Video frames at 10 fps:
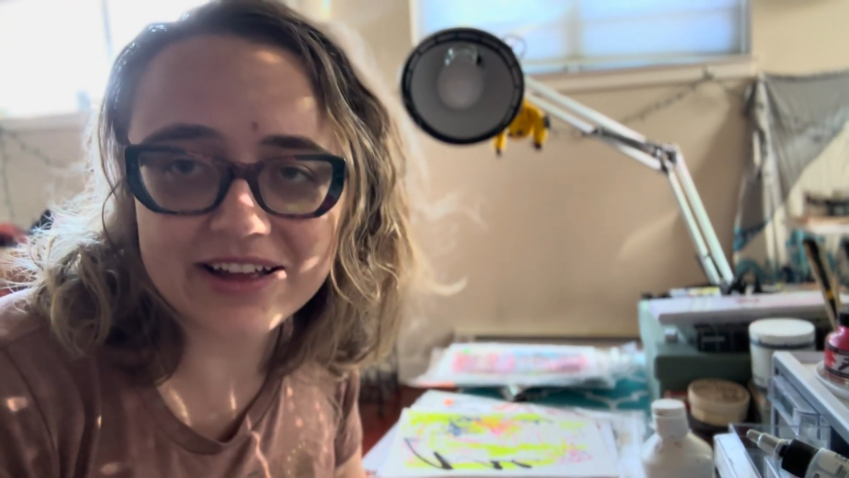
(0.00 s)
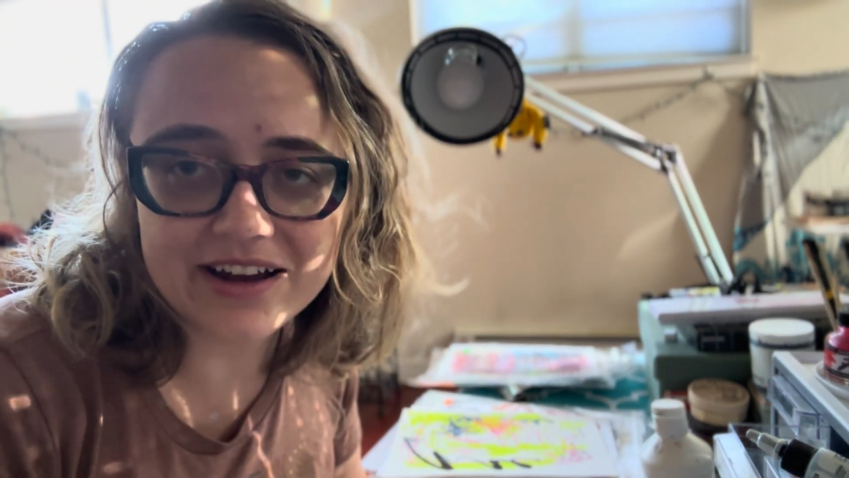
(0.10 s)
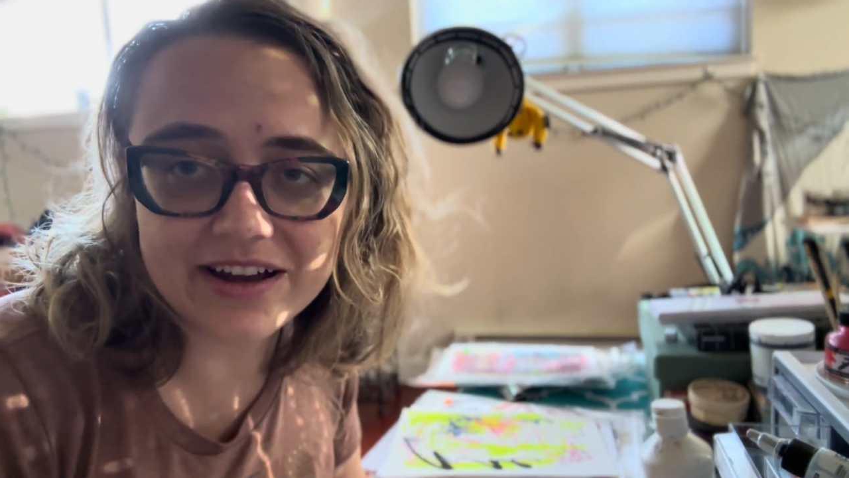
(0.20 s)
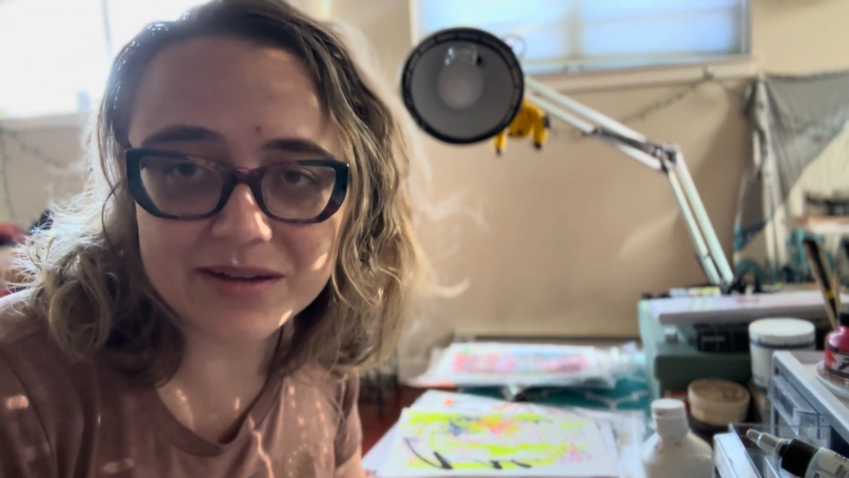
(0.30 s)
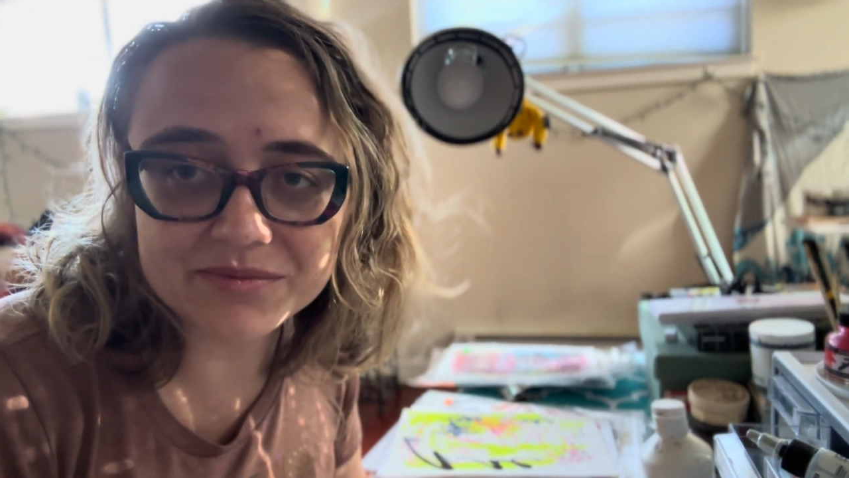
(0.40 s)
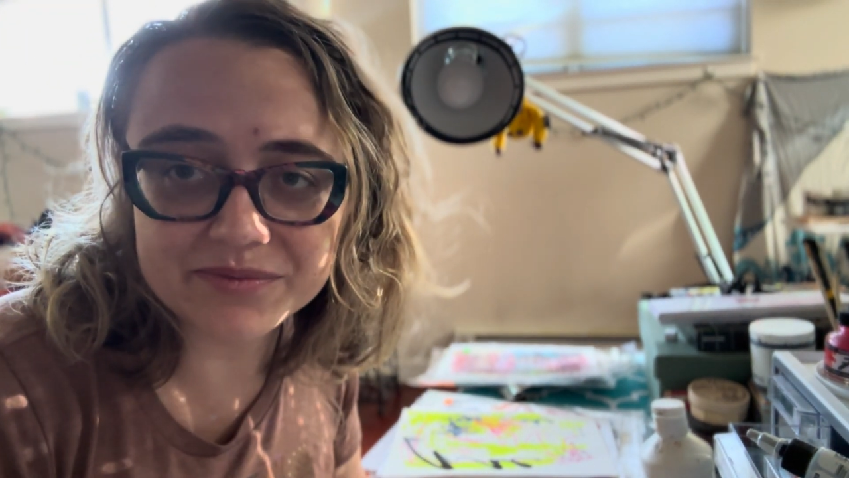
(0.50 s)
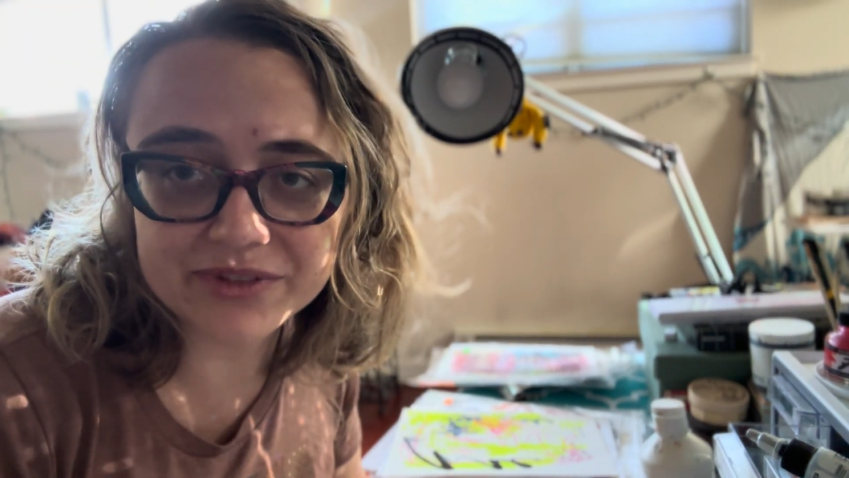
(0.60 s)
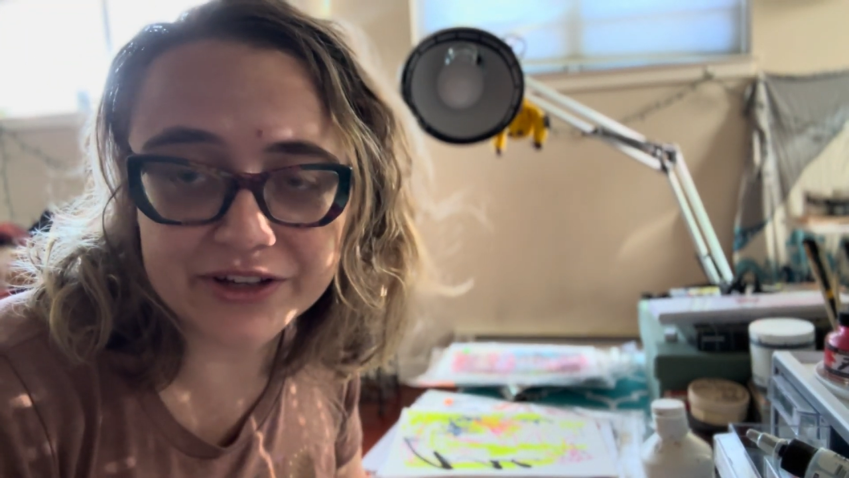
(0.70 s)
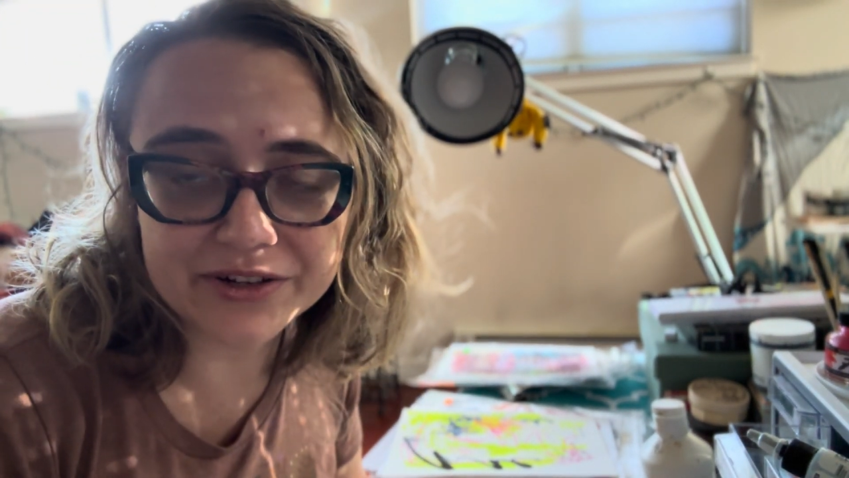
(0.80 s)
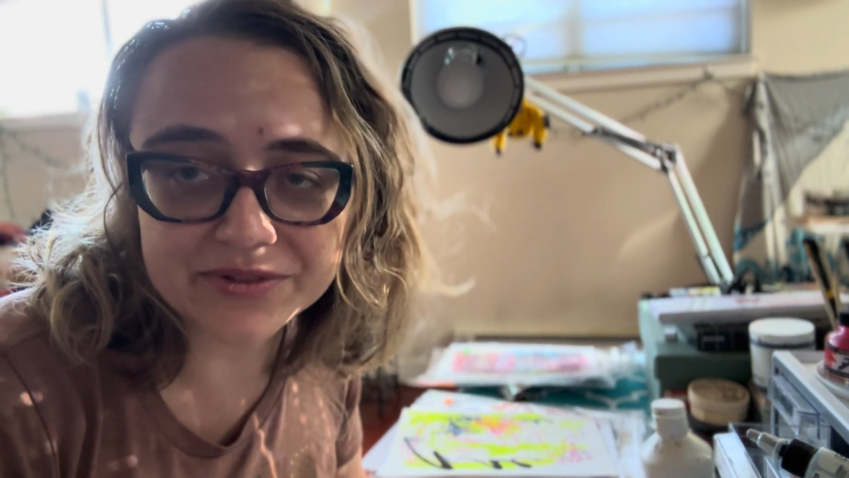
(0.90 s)
I'm,
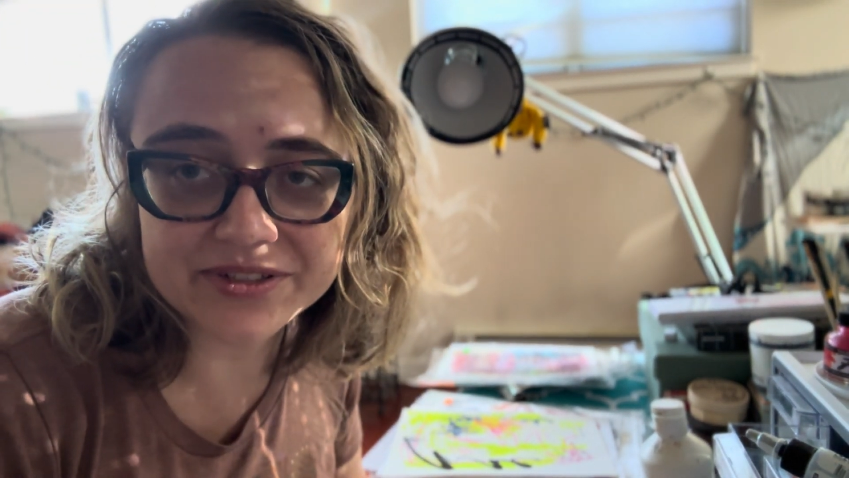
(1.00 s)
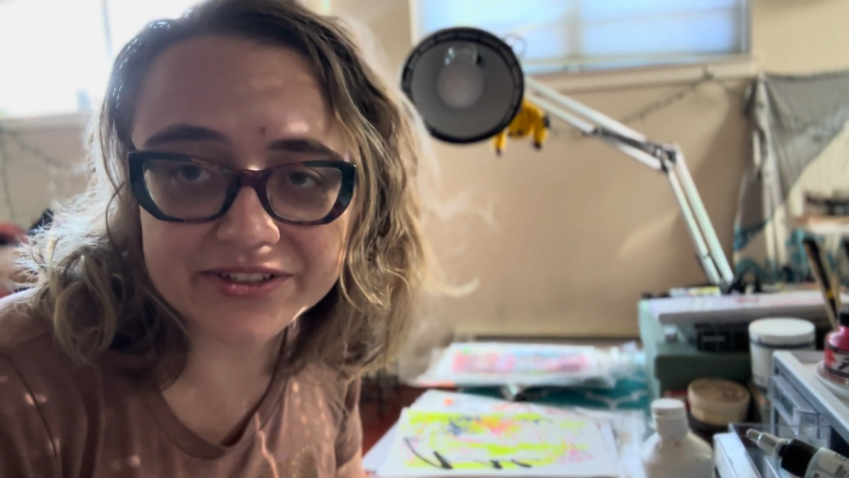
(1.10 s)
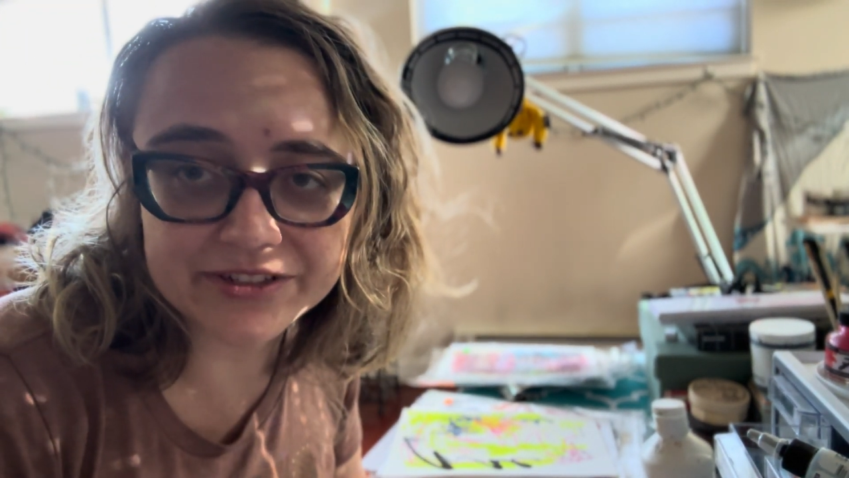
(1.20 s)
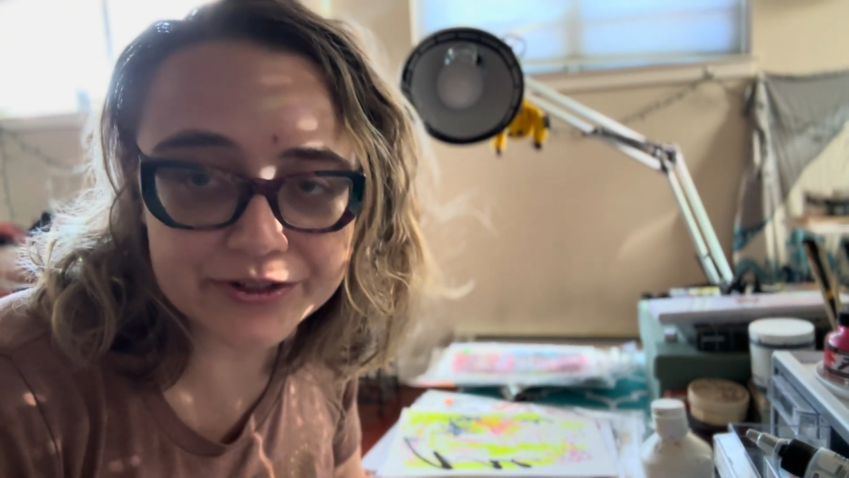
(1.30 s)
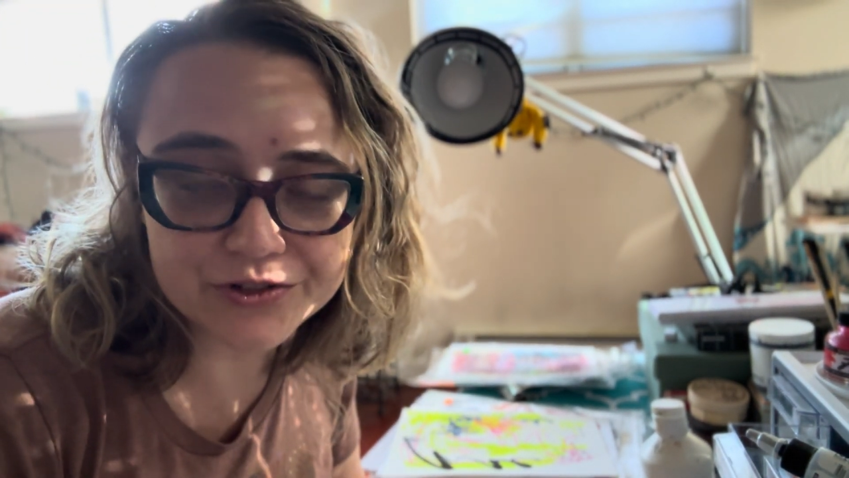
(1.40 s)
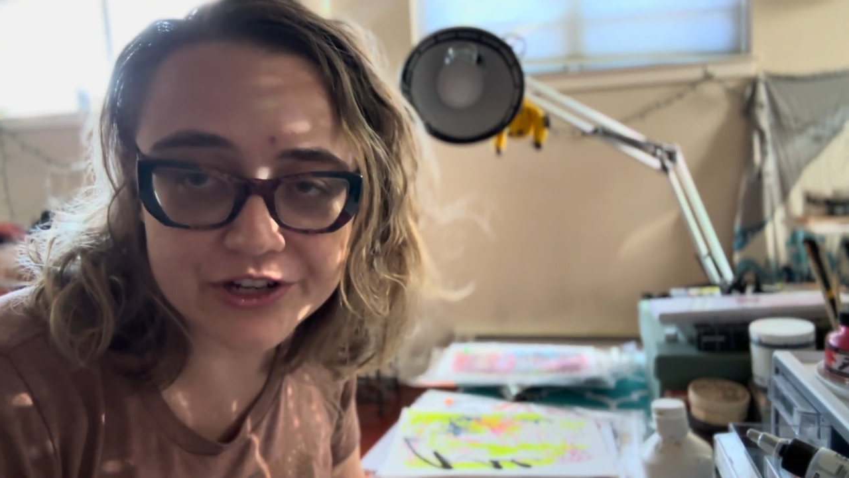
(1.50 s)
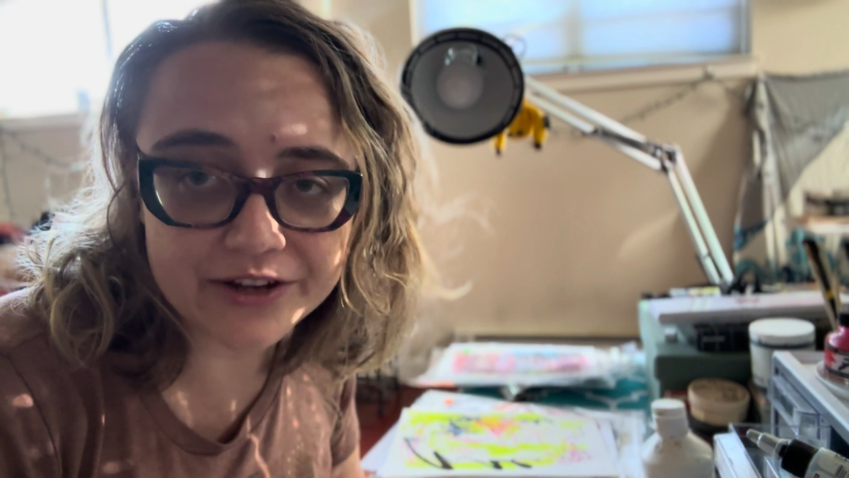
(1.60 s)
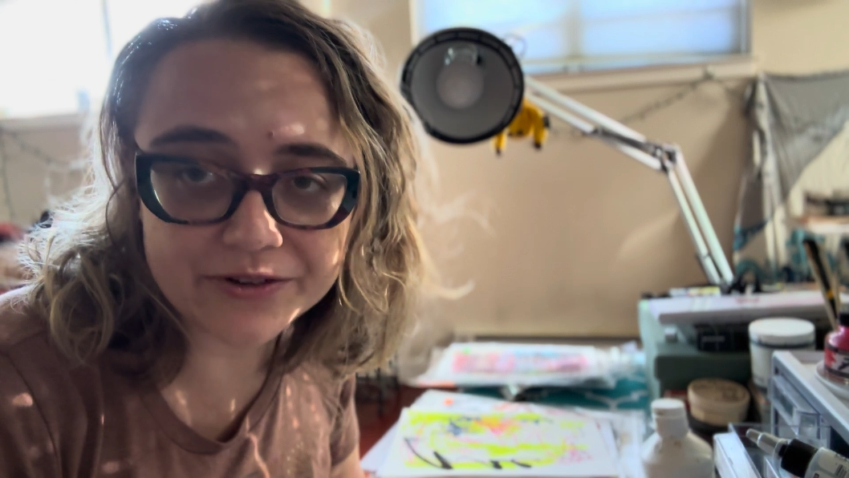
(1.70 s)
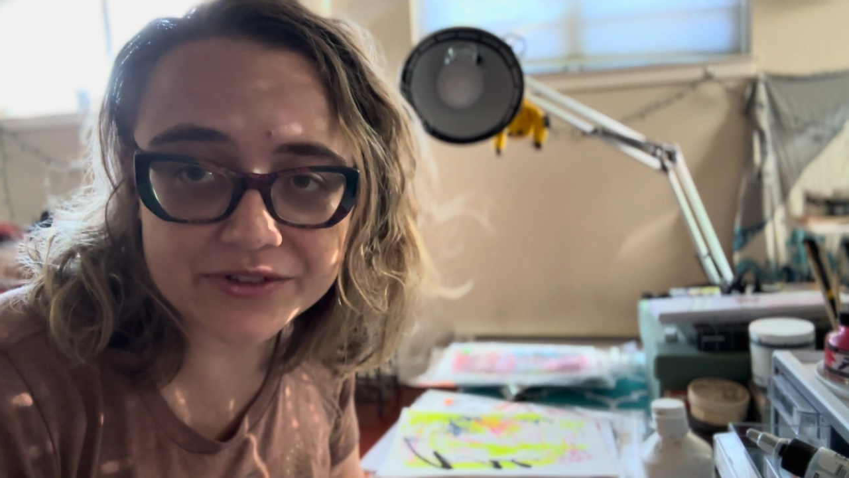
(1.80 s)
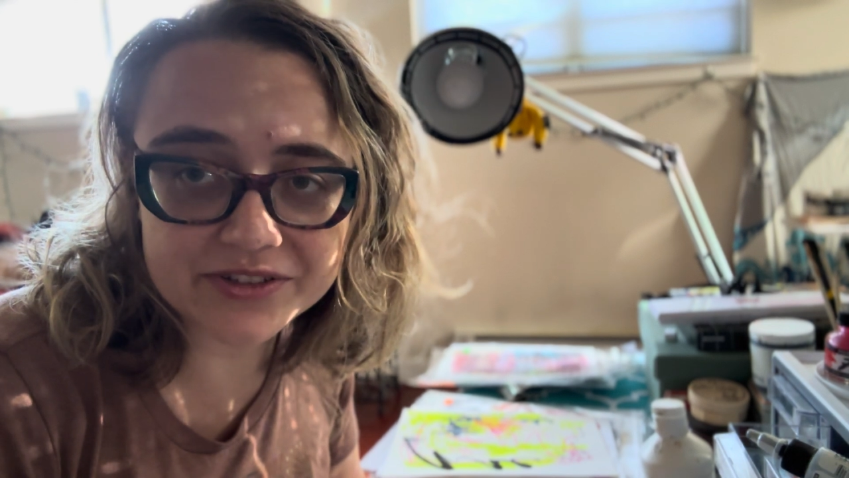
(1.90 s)
still a new
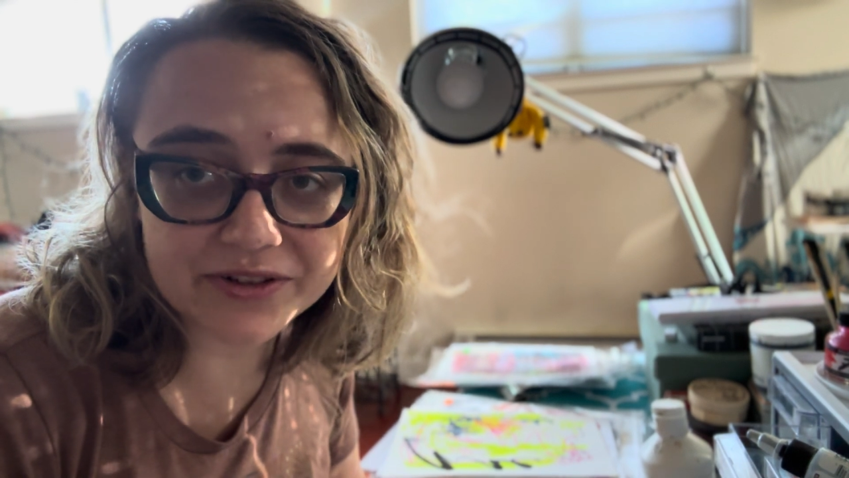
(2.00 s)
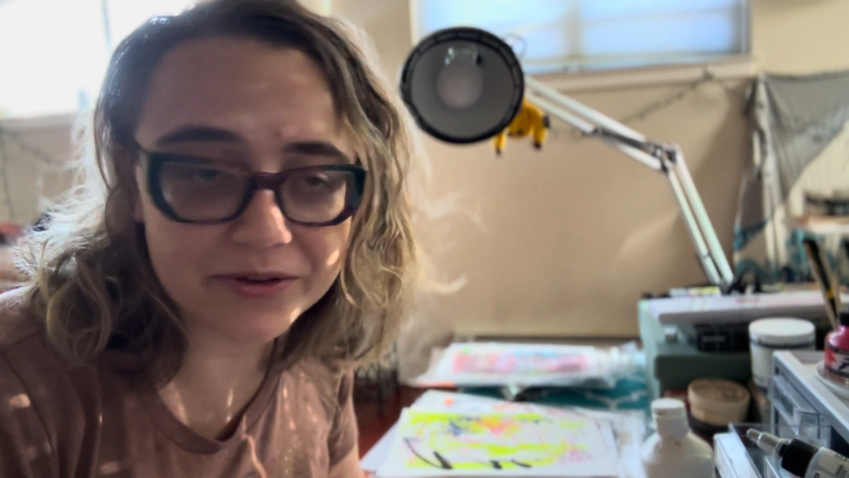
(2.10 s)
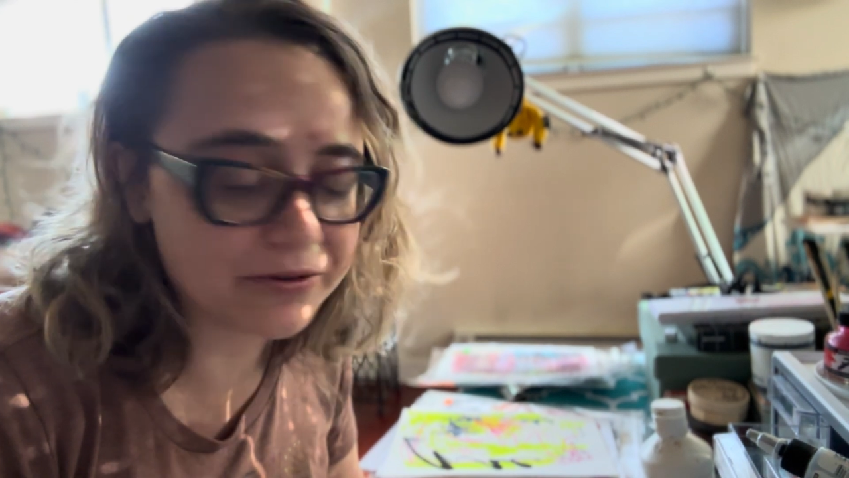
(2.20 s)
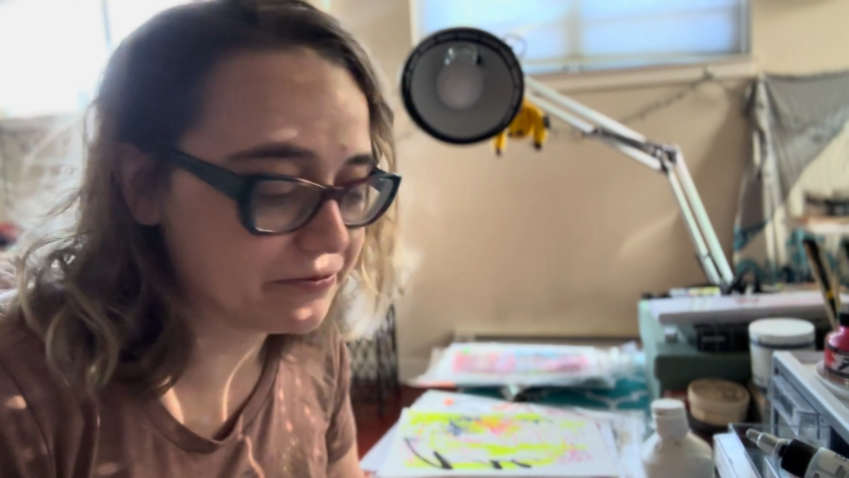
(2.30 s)
channel, so